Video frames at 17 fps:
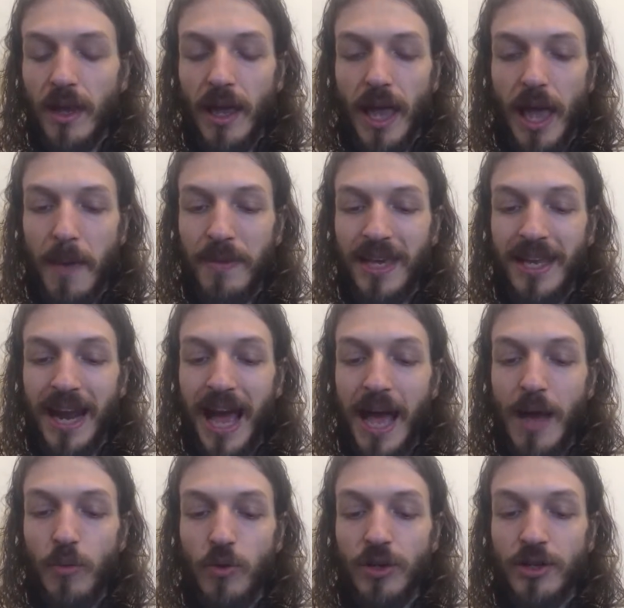I mean,
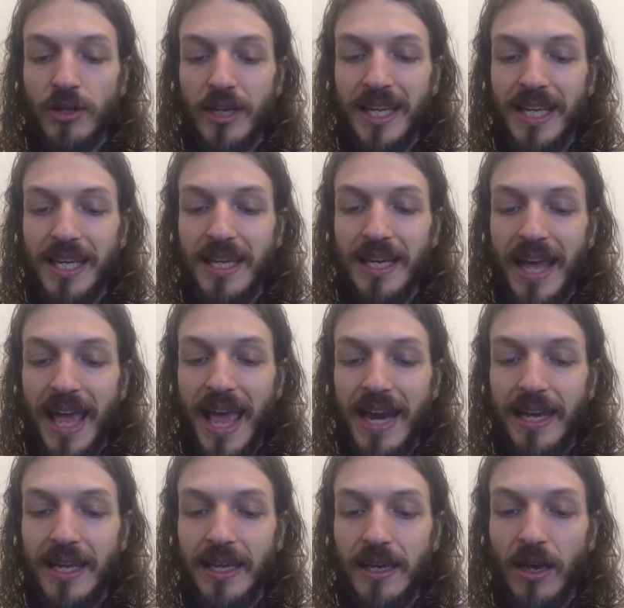I wouldn't eat
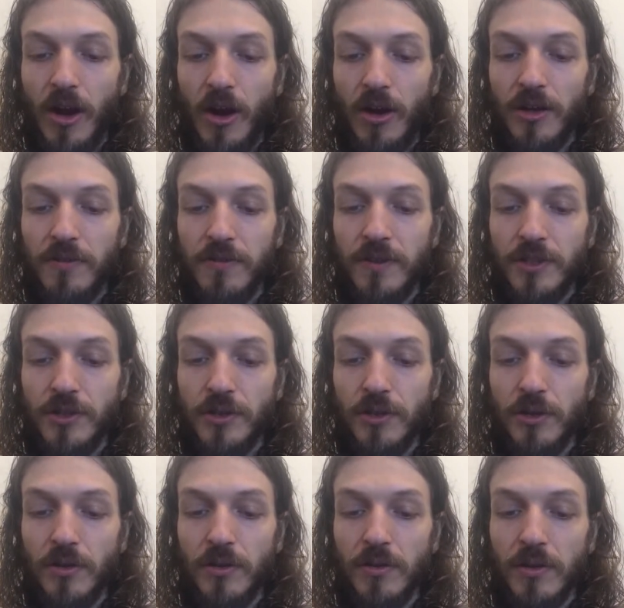any
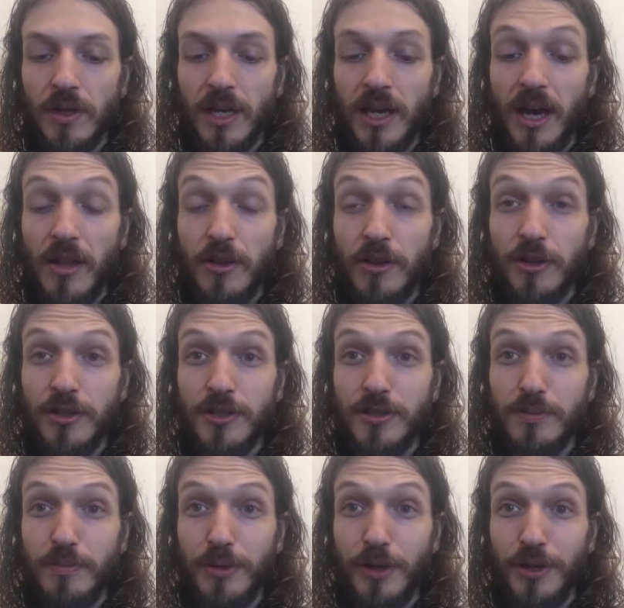artificial
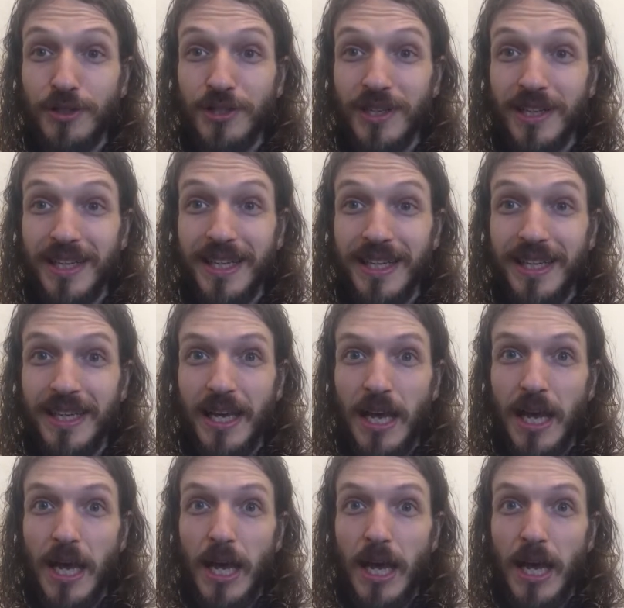colors personally,